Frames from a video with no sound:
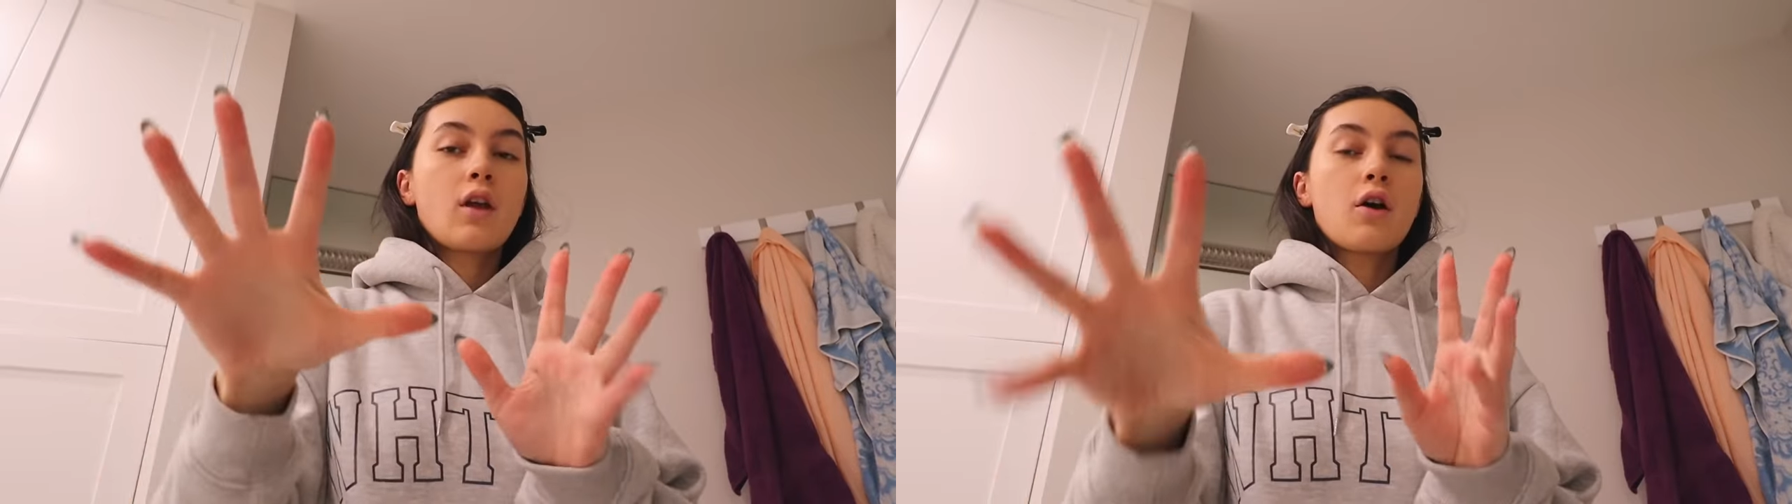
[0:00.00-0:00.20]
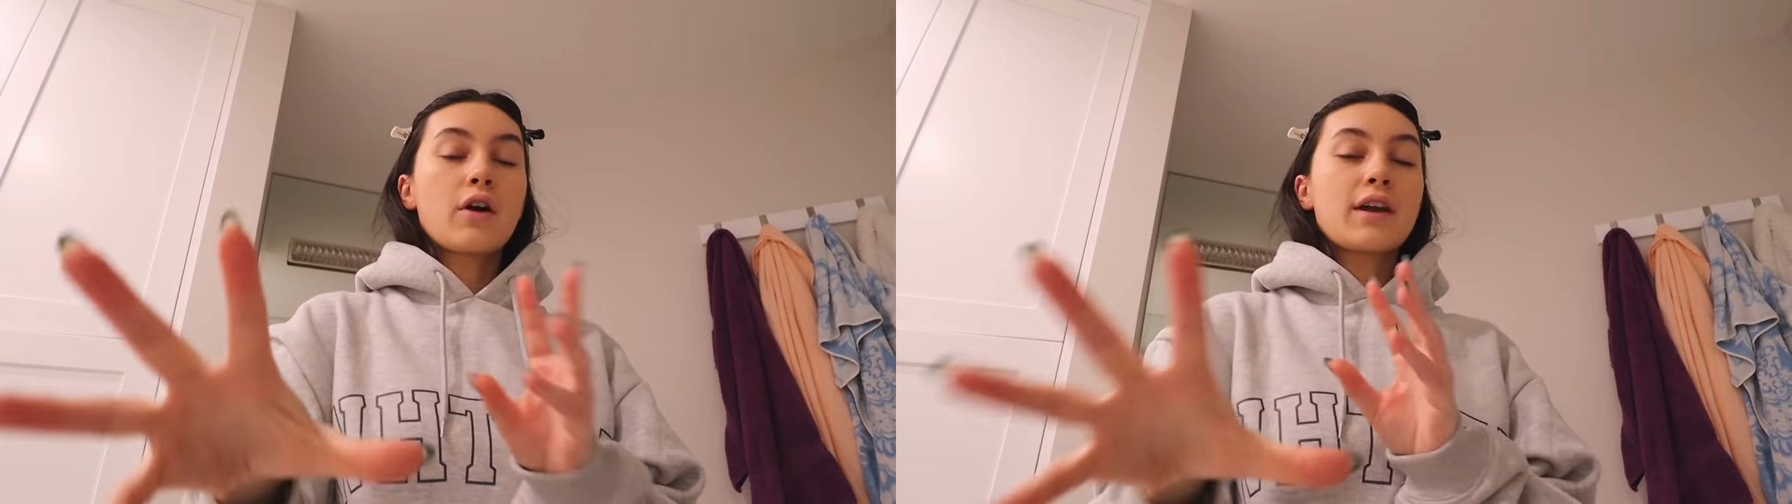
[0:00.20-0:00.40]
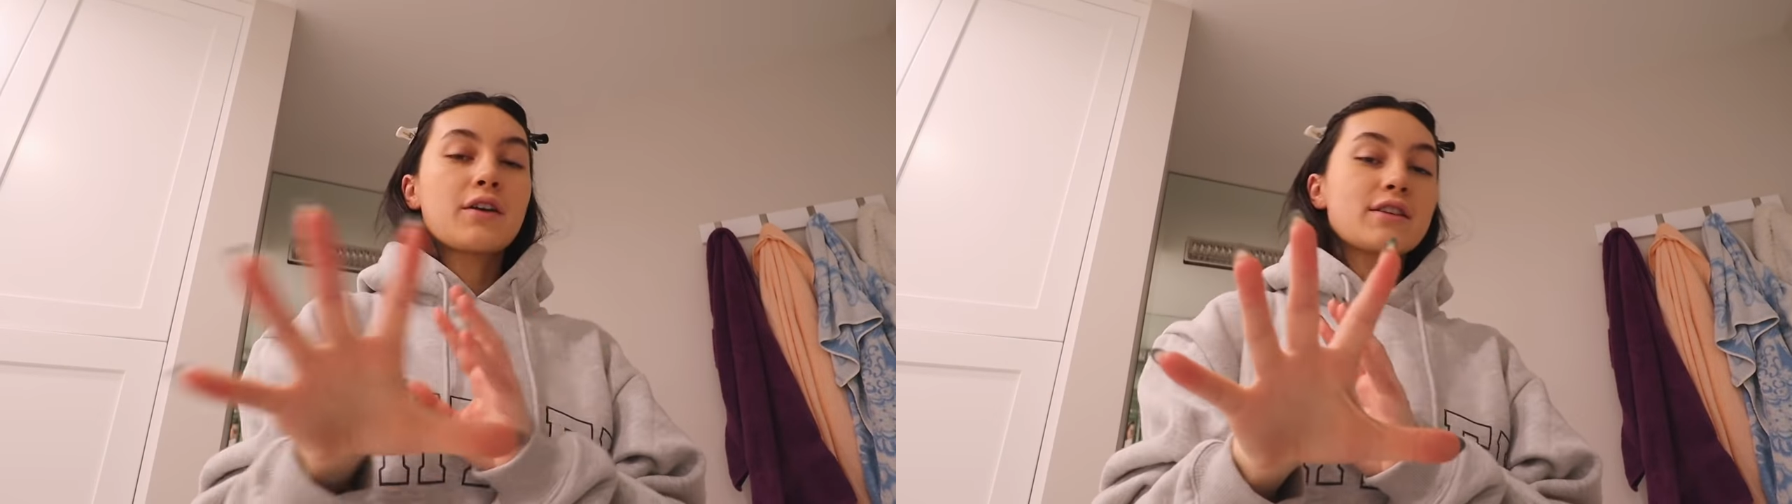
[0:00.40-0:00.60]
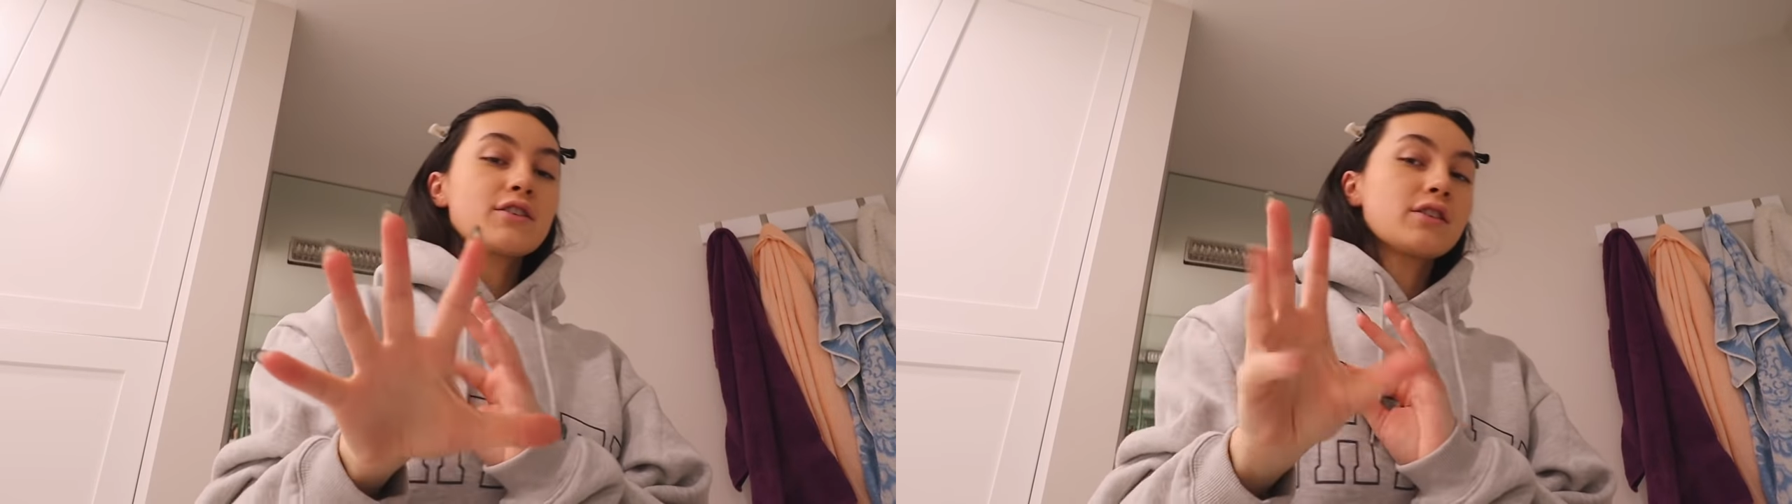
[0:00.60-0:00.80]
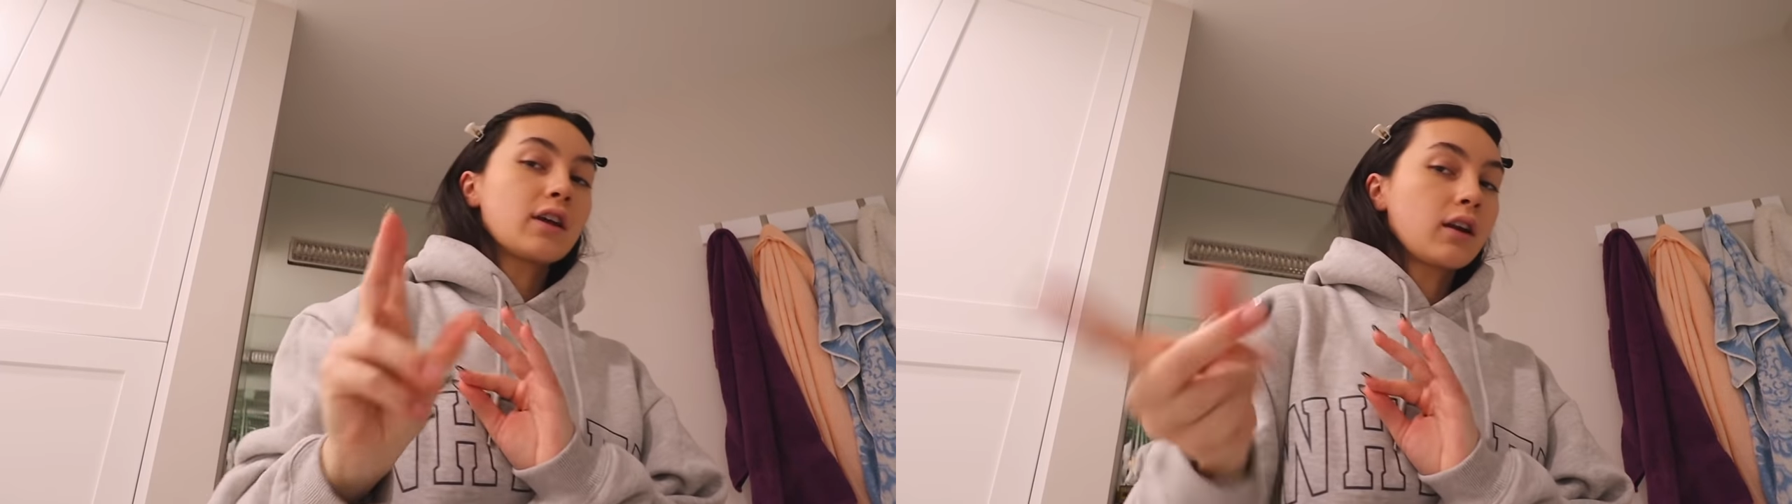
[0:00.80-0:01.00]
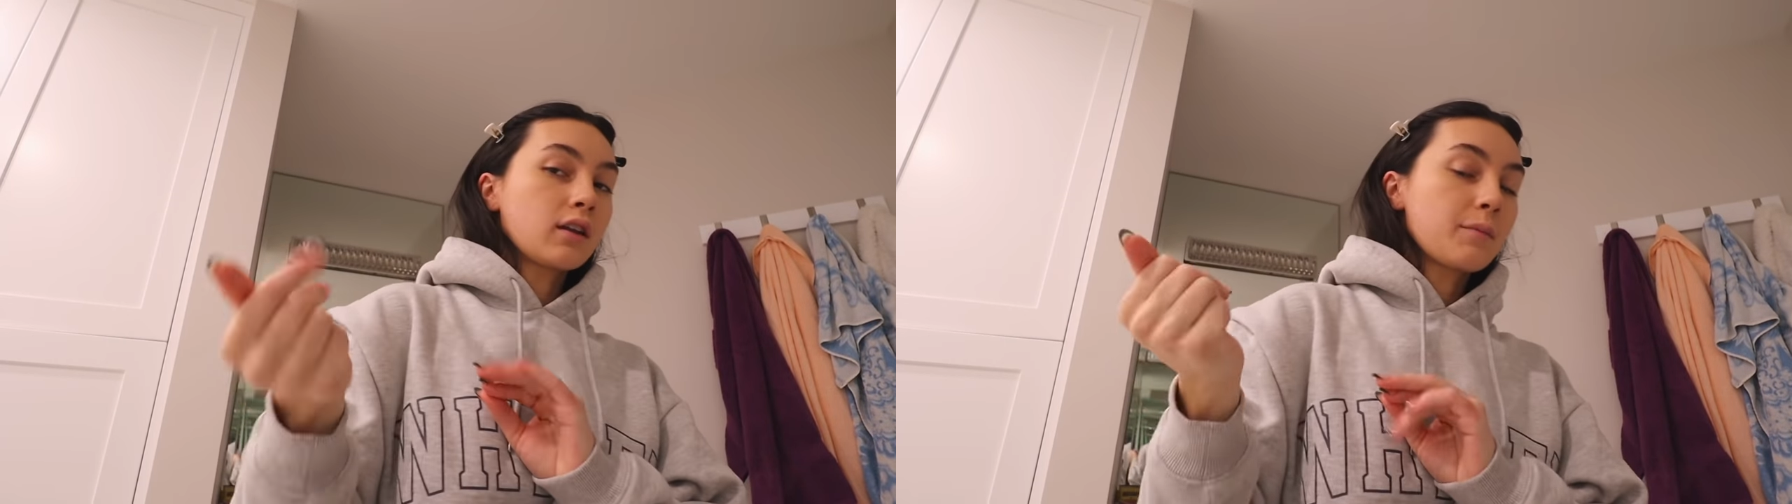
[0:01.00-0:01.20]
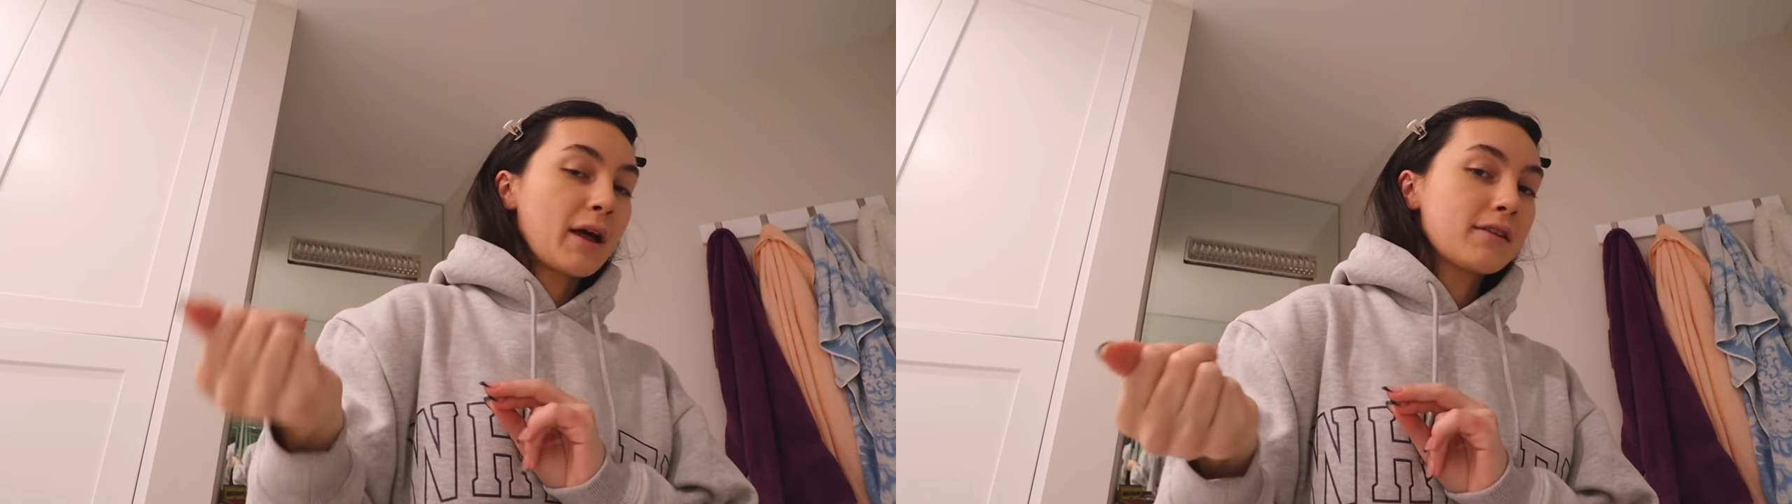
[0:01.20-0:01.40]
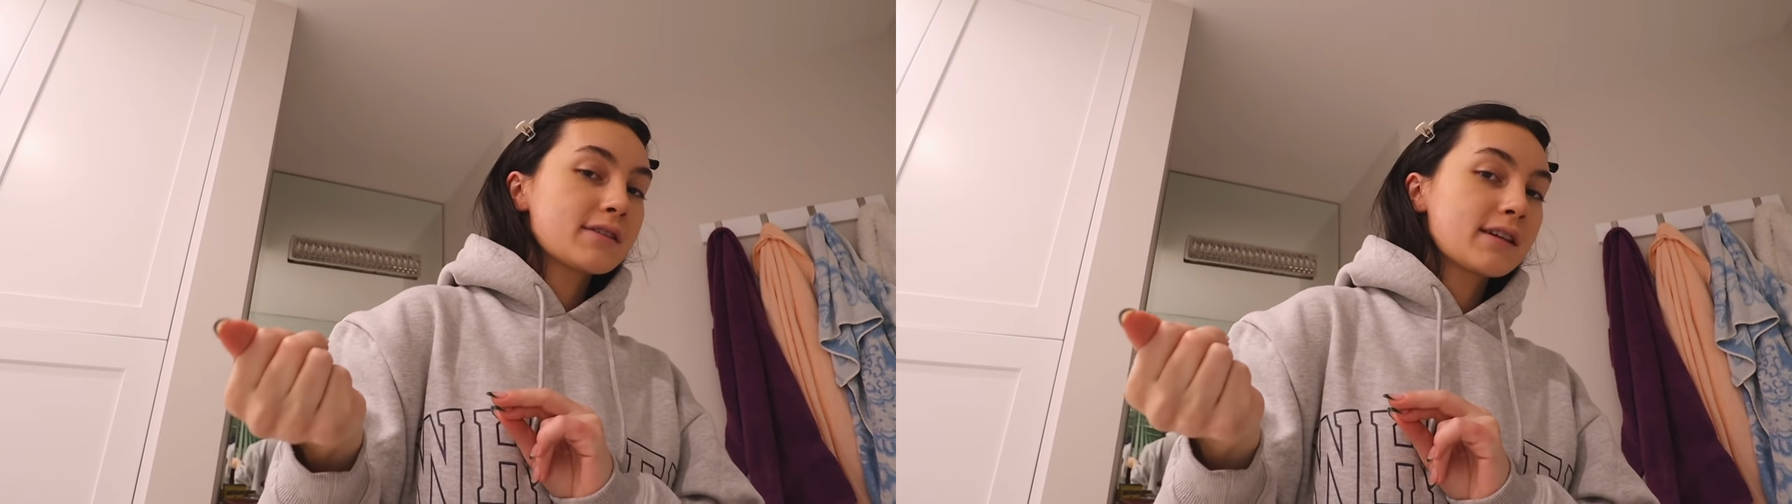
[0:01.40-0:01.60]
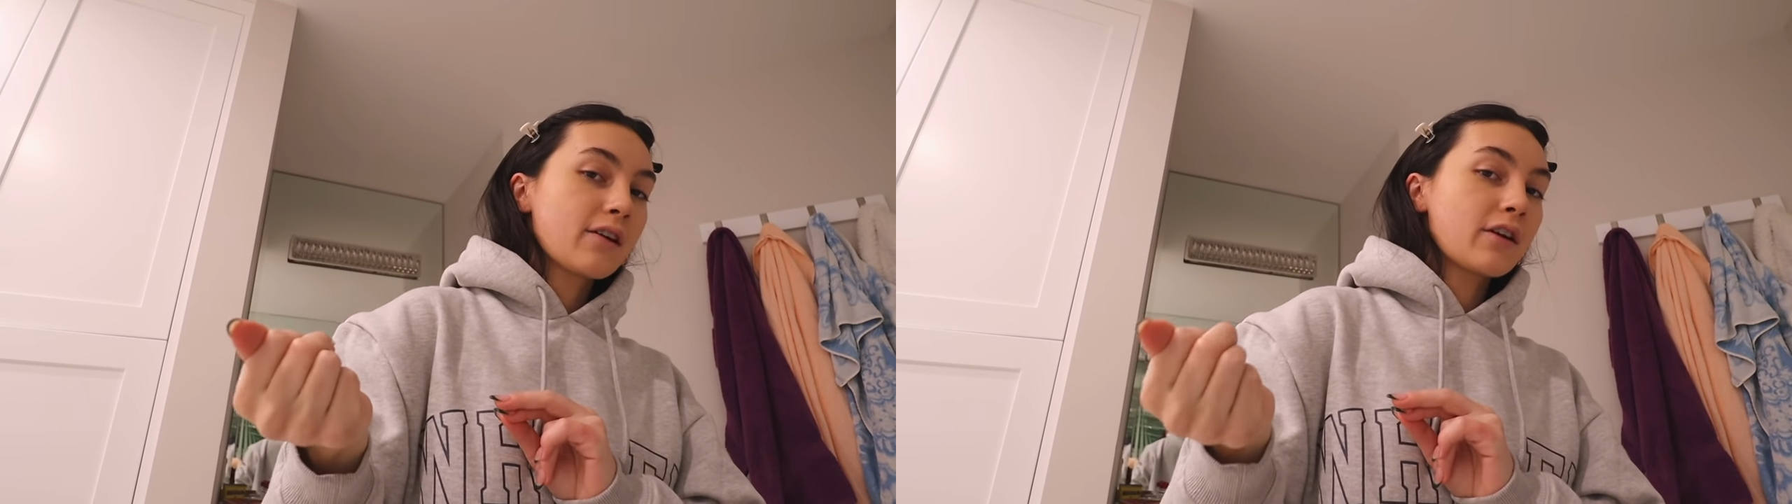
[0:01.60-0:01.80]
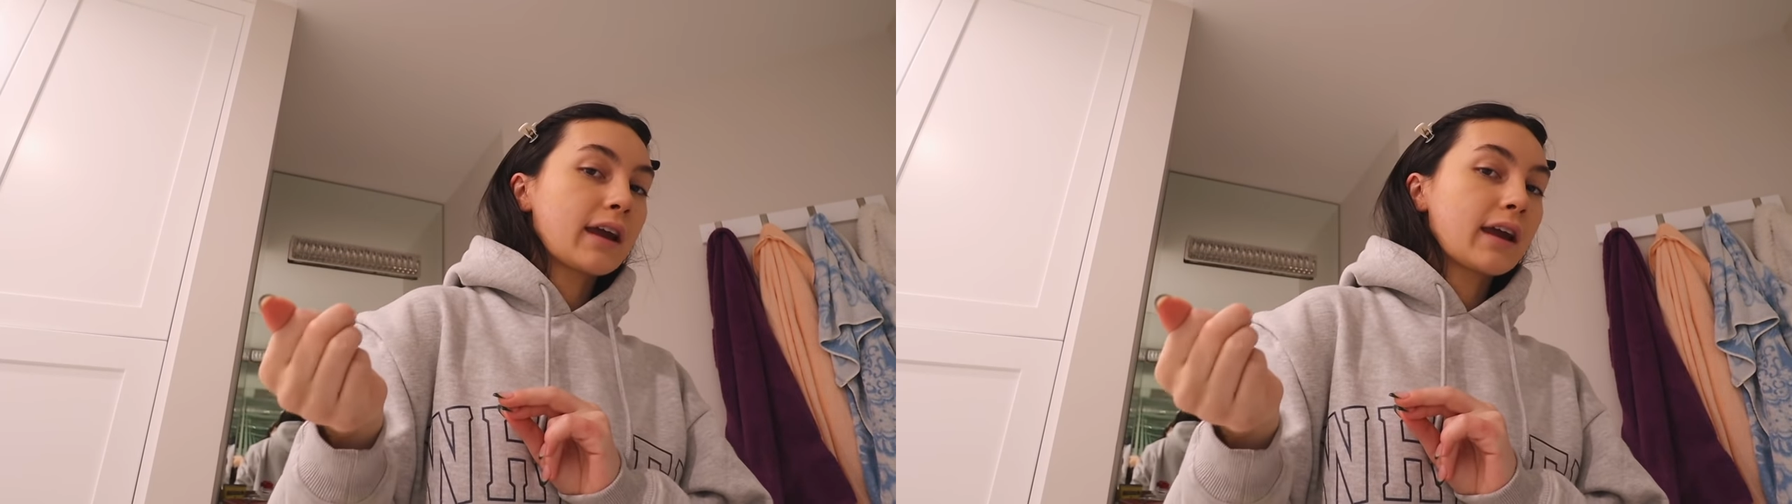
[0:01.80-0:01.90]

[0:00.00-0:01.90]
Okay, you guys are literally balancing on a